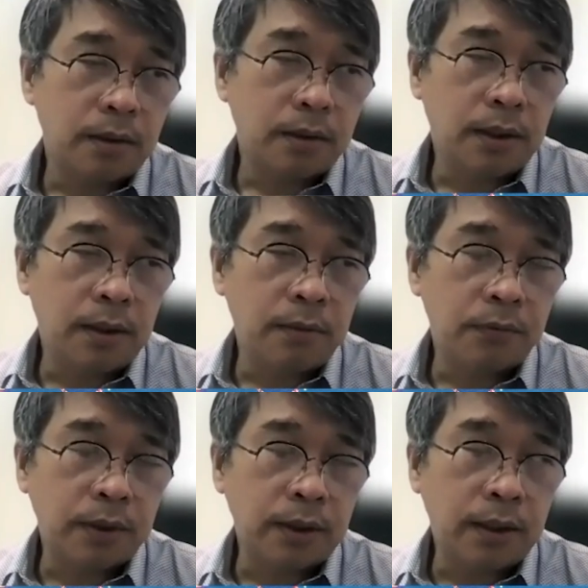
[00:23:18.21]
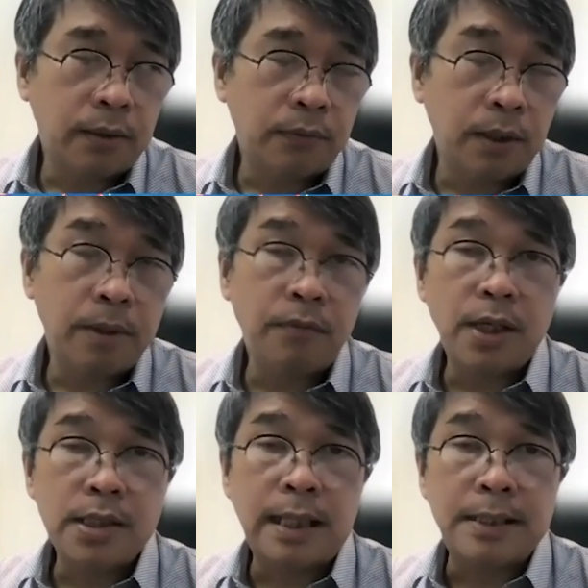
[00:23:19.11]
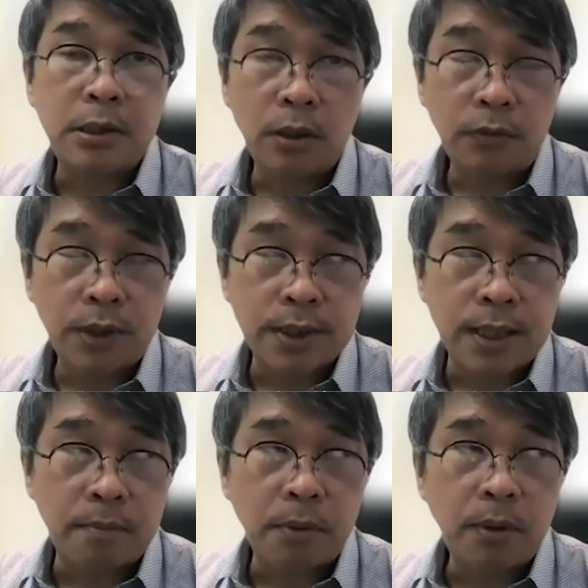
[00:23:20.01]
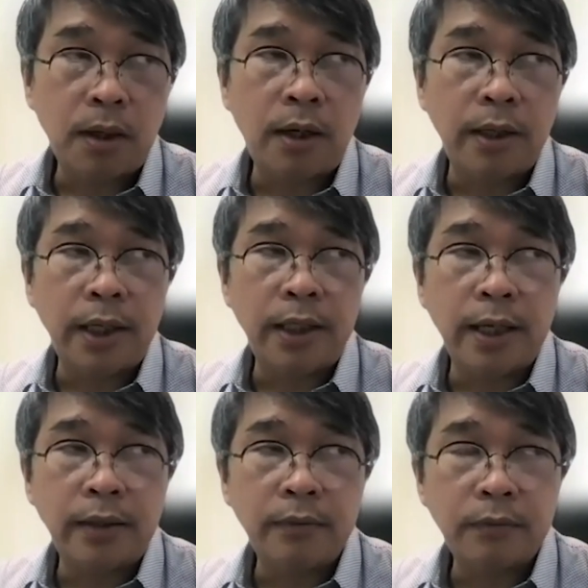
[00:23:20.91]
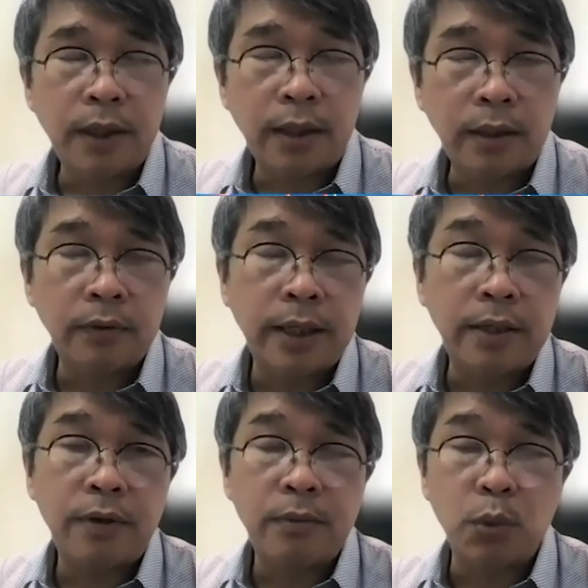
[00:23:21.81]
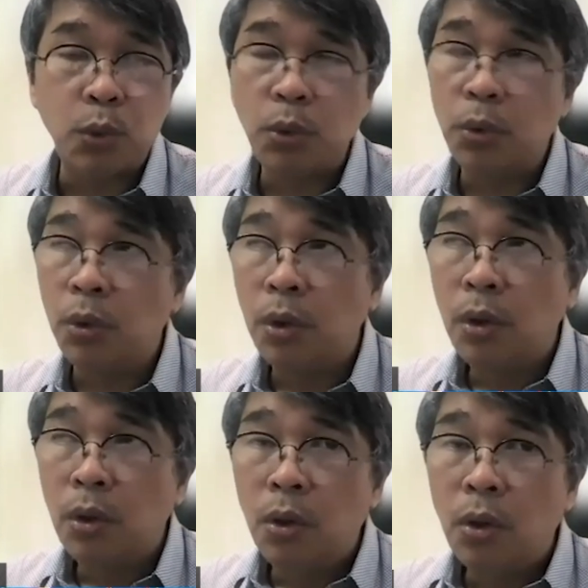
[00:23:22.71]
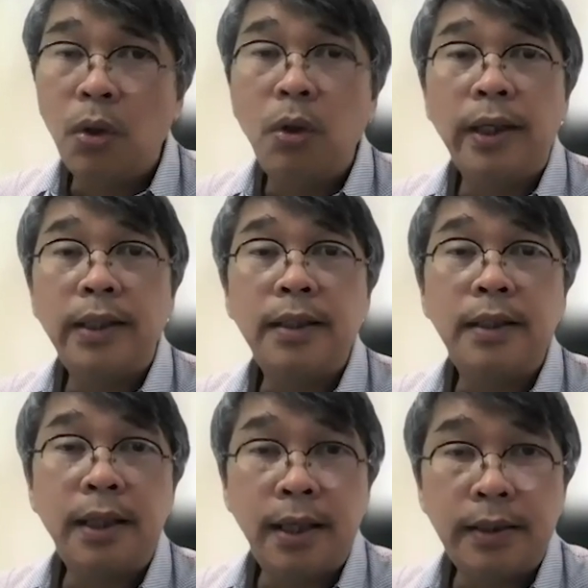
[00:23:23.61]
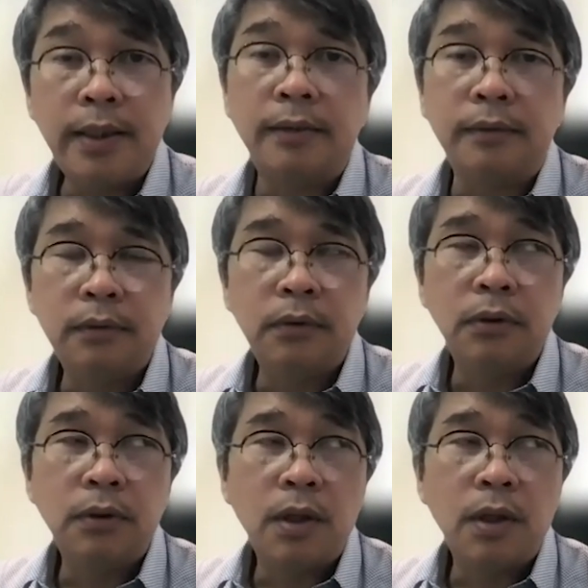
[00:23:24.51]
The Philippine Baselines Law, for example, RA 9522, already indicated, no,